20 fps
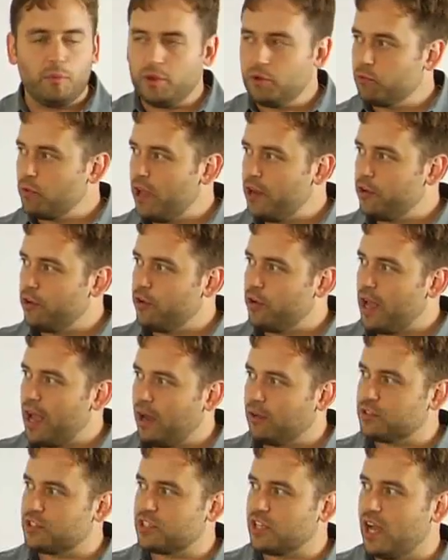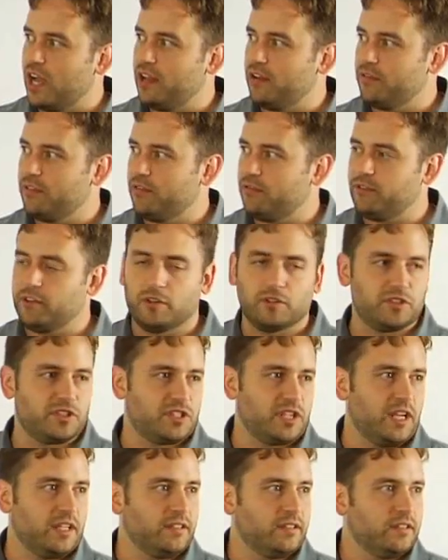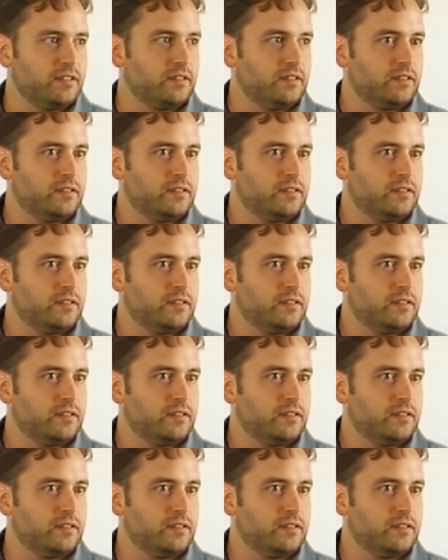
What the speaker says: be rendered outside of the field set